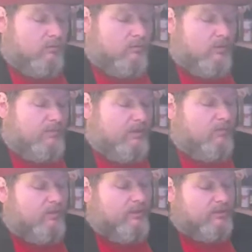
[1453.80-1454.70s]
a bit
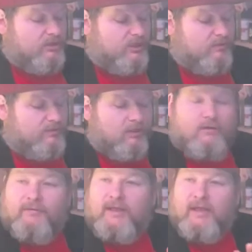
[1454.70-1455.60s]
where the chips
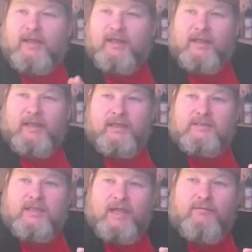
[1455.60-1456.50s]
are and that. It is
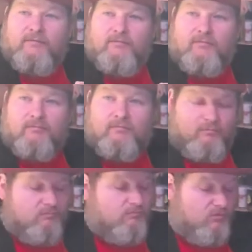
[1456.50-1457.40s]
getting,
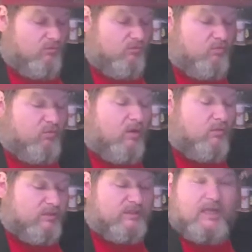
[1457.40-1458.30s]
I
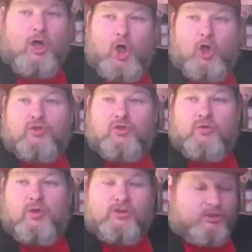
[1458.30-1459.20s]
wouldn't say hot, too
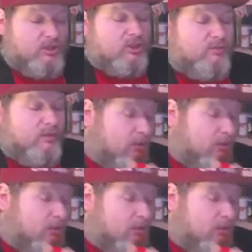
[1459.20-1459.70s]
hot to touch, but